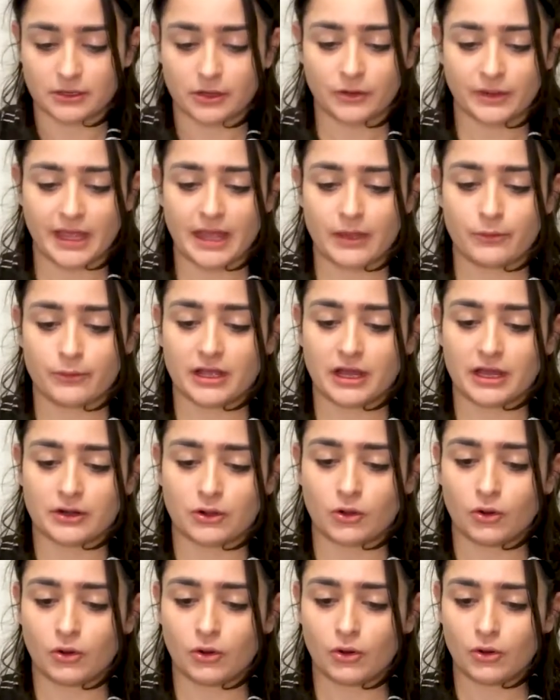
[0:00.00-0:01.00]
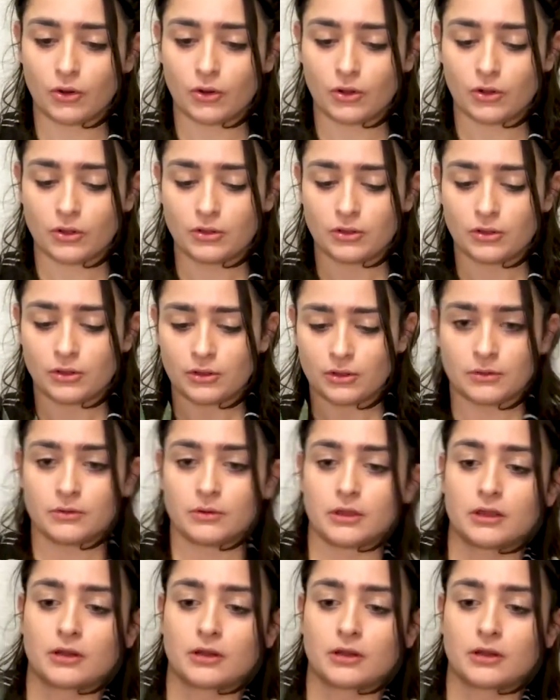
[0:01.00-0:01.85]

Okay, we got a whole, we